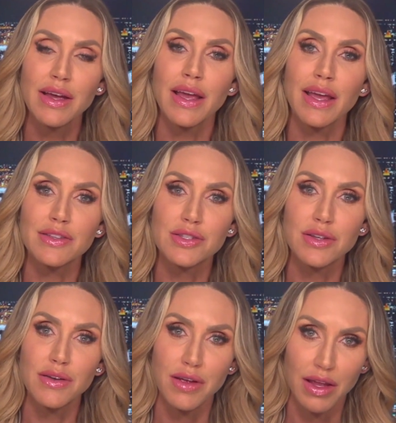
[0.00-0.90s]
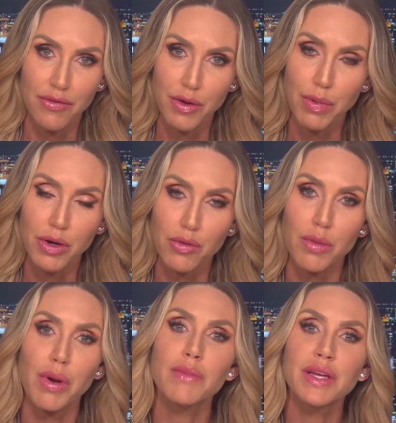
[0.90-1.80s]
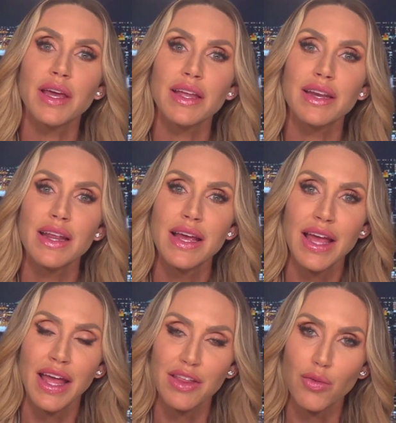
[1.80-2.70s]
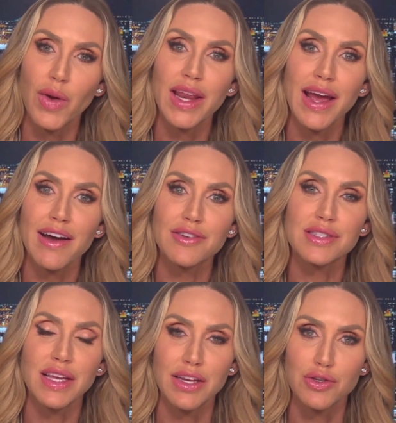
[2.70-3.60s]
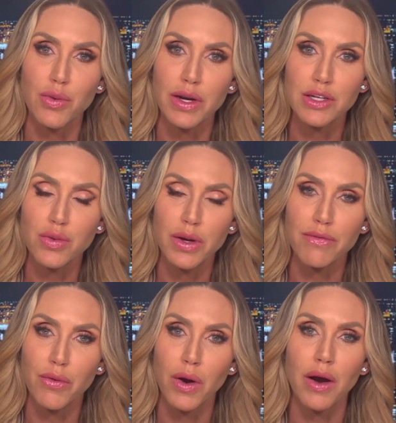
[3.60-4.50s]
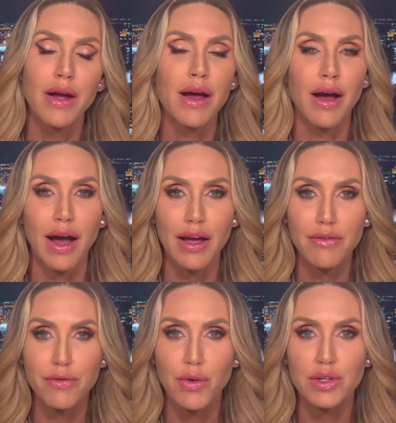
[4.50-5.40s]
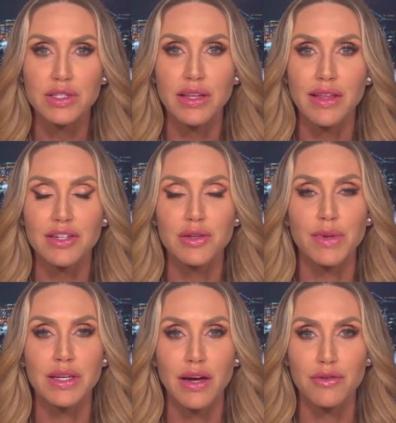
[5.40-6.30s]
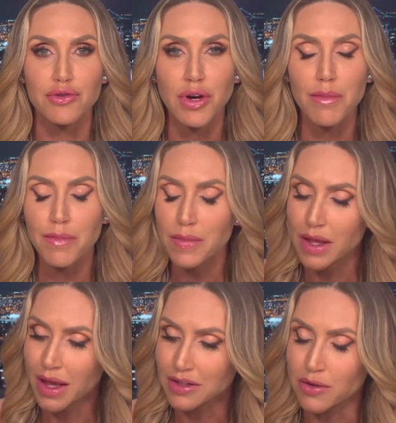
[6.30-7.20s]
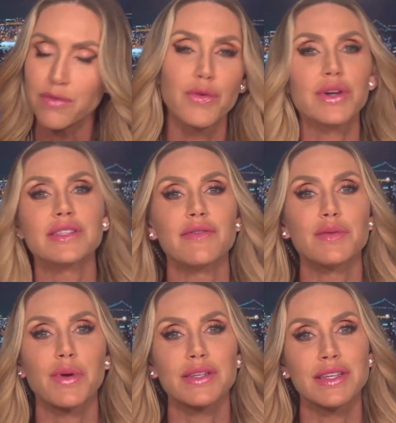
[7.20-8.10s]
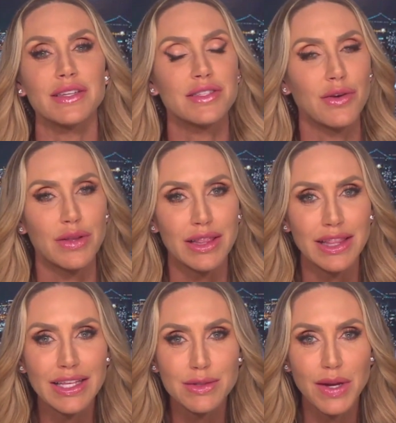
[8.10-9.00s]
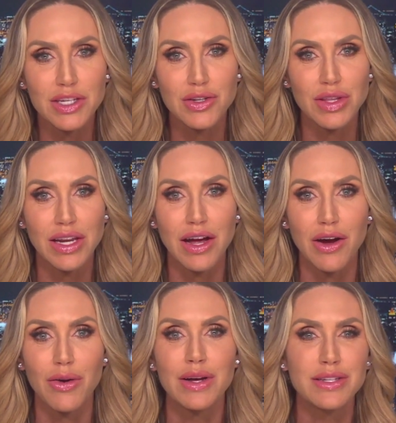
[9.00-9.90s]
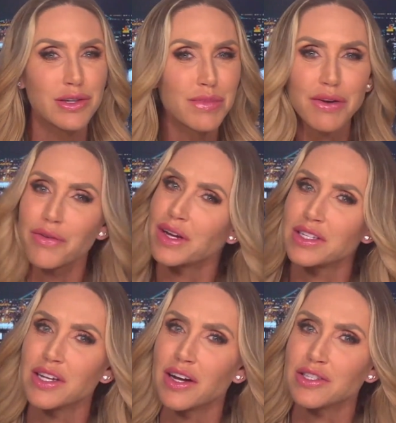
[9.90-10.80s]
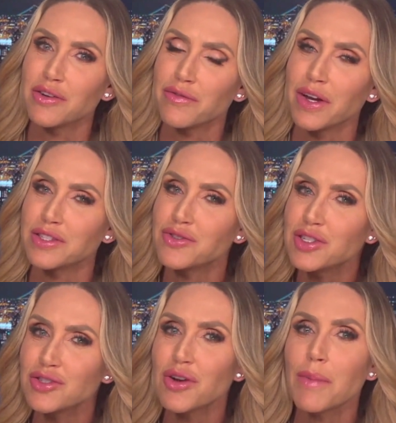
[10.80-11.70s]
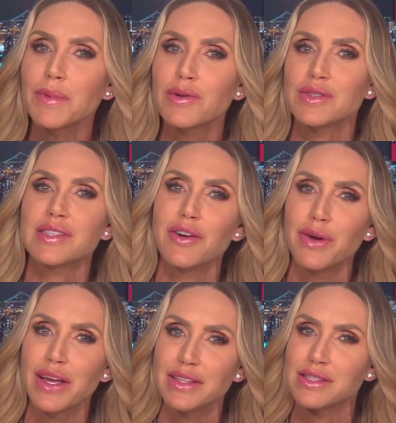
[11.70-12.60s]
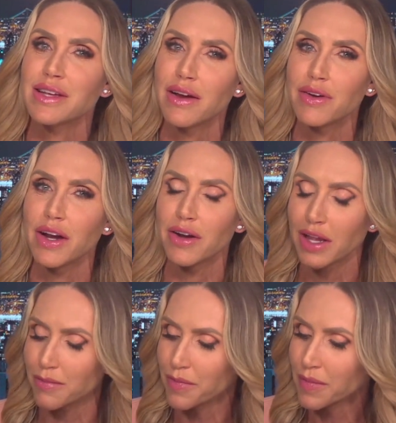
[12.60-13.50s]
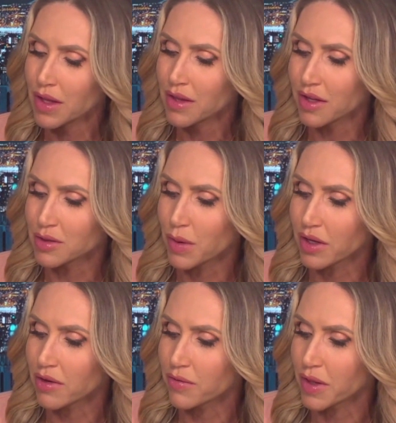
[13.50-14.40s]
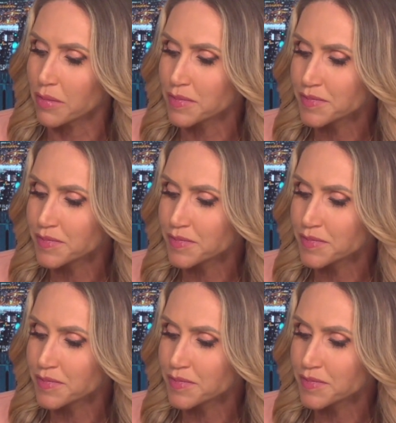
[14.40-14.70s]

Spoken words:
is if you put a Republican in the White House in 2024. I, of course, think that should be Donald Trump as our 47th president. So let's make sure they know. Don't be afraid to talk to your friends, or just drop little subtle hints every now and again. I think it's probably good for them.